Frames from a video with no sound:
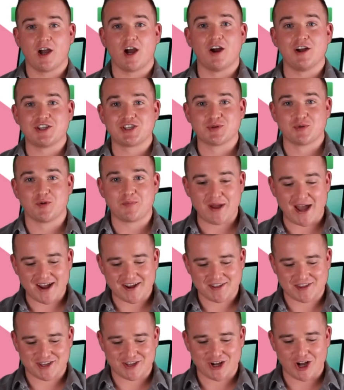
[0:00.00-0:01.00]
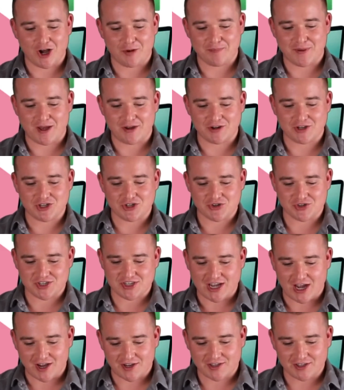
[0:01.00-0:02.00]
All right, so we're back at the compound interest
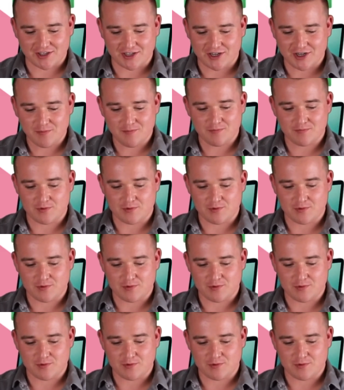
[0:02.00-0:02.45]
calculator.